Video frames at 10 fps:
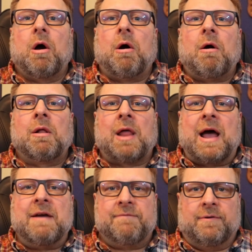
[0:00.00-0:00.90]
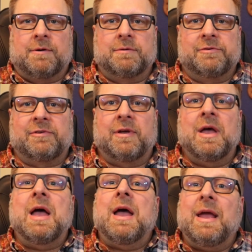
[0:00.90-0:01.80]
All iPhones
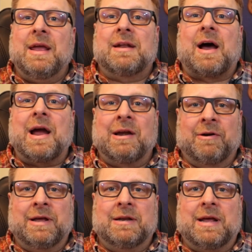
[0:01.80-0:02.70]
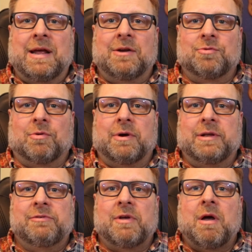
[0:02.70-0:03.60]
and higher-end
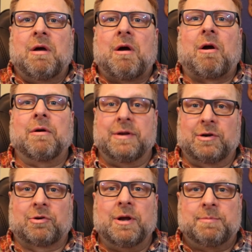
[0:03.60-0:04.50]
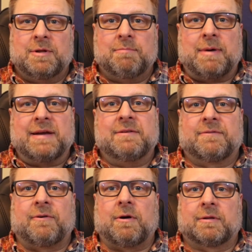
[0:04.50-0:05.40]
Androids are encrypted by
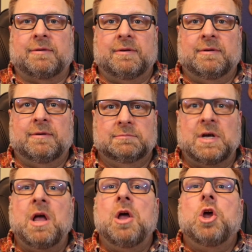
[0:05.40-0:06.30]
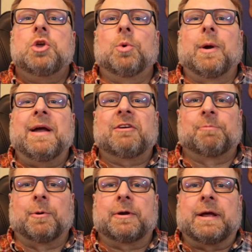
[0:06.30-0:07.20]
default. Your
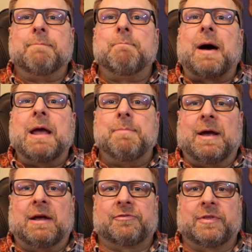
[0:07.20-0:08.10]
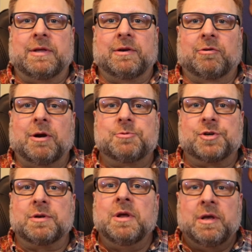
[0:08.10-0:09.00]
expert can bypass the
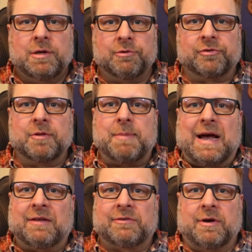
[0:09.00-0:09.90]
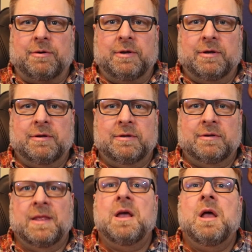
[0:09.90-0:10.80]
encryption using the passcode.
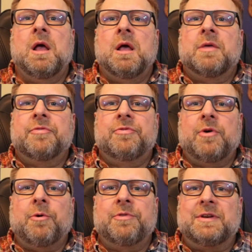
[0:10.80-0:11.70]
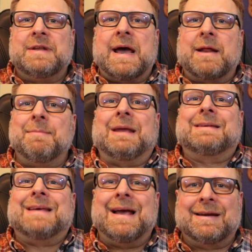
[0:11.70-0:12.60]
Though the data
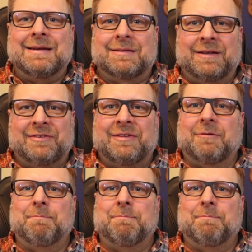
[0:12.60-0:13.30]
may technically still